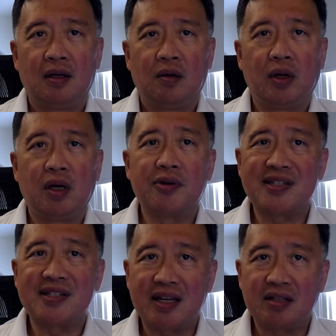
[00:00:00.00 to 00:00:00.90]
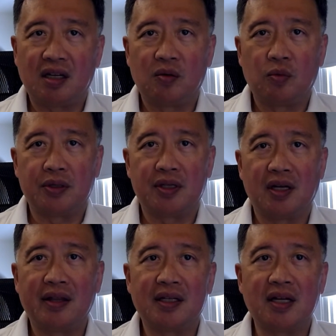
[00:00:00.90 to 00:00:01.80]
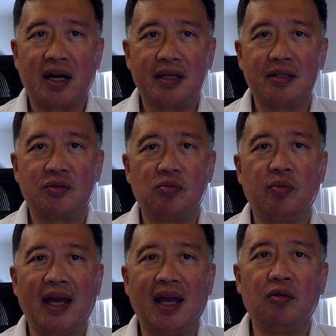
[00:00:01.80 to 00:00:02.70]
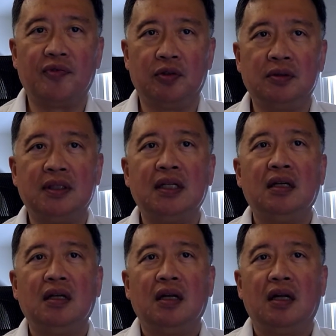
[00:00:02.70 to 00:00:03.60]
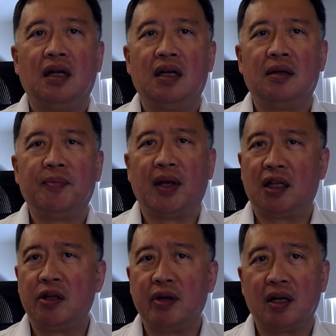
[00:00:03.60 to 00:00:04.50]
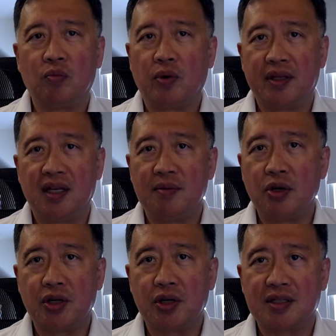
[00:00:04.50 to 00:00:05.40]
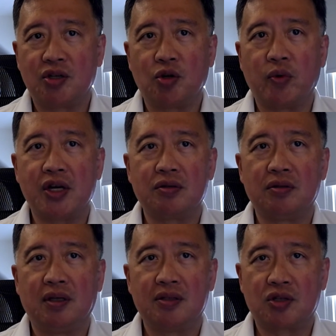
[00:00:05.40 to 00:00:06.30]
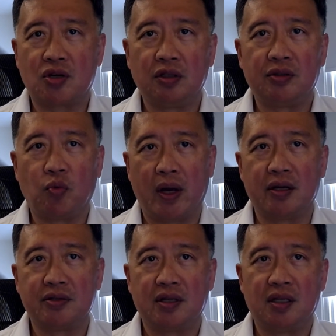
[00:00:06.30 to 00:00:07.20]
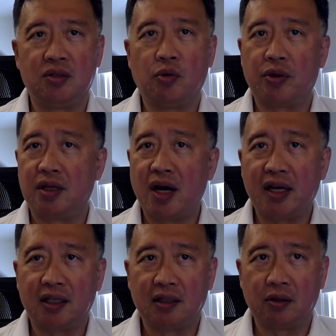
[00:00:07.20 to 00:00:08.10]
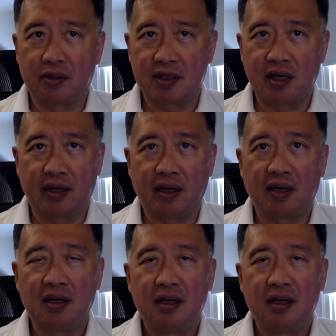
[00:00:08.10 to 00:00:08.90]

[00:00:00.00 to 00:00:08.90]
We are assessing what other guidance will be helpful, including what the emerging situation in Scotland, Wales, and Northern Ireland looks like,